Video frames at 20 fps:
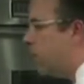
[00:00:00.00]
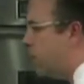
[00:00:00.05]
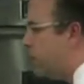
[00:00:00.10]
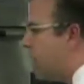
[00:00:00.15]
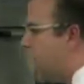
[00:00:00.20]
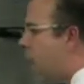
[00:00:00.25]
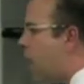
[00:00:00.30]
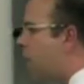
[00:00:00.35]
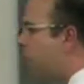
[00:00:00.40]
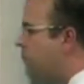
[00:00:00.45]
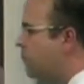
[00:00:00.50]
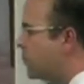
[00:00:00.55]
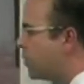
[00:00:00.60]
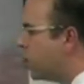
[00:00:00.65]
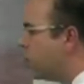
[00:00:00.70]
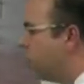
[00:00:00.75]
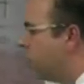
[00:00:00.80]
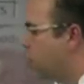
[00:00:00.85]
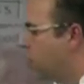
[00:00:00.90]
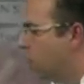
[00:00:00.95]
Now,
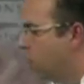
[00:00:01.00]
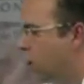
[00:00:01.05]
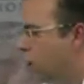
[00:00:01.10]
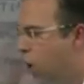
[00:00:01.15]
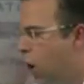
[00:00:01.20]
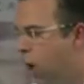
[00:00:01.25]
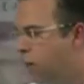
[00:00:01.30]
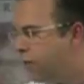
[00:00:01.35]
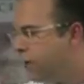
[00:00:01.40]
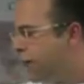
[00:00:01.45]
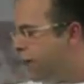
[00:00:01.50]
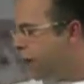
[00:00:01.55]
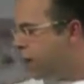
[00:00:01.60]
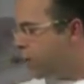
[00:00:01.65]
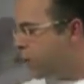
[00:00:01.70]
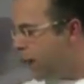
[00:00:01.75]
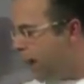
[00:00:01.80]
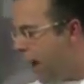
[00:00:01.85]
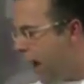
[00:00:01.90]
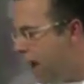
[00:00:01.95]
over
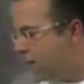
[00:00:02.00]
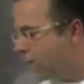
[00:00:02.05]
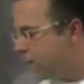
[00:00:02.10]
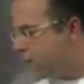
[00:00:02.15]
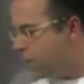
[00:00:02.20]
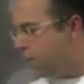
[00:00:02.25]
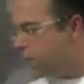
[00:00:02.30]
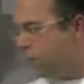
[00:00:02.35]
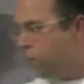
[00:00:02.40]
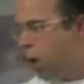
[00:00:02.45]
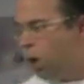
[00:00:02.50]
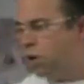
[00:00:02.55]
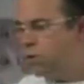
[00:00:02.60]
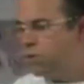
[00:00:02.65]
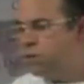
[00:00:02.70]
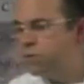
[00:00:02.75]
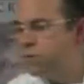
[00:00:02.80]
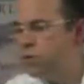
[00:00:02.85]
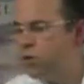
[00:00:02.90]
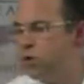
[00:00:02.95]
here we have
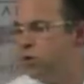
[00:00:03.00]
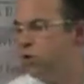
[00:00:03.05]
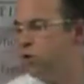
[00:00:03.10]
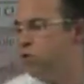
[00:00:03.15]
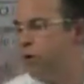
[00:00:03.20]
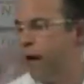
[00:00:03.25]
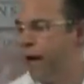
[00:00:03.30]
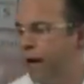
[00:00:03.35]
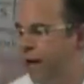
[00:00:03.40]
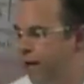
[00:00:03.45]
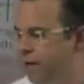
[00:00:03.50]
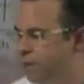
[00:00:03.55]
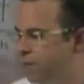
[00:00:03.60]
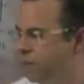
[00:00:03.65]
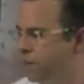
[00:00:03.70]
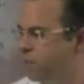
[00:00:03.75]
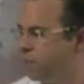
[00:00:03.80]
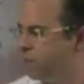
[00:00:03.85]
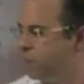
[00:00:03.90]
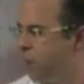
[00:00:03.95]
multiple
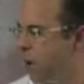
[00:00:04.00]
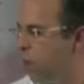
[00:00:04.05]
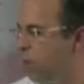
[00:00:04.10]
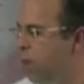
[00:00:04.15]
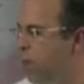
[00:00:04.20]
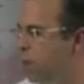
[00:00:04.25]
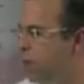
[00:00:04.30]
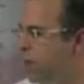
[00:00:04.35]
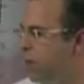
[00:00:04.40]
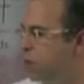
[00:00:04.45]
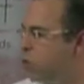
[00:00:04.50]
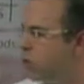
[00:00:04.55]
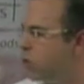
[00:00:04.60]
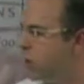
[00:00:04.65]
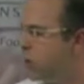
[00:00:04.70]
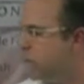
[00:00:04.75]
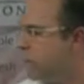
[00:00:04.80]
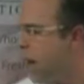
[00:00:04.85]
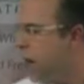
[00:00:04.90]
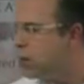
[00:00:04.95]
grains, and we're going to be
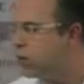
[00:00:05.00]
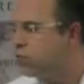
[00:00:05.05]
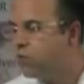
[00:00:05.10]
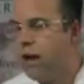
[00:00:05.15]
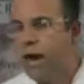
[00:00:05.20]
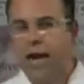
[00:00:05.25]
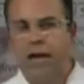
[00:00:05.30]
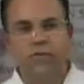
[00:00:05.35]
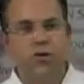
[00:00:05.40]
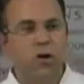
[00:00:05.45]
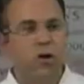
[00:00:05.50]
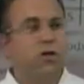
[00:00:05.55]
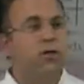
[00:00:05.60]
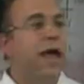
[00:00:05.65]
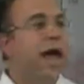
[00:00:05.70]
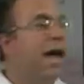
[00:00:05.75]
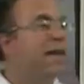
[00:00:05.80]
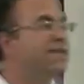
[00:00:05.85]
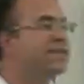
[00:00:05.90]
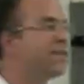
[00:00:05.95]
learning about grains. Our
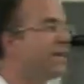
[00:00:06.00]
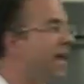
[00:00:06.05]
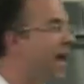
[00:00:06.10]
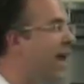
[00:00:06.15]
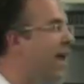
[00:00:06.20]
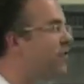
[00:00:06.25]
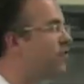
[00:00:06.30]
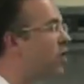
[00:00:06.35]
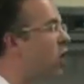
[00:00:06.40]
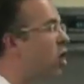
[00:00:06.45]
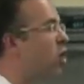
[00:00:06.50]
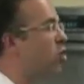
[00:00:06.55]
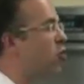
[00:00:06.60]
class today is on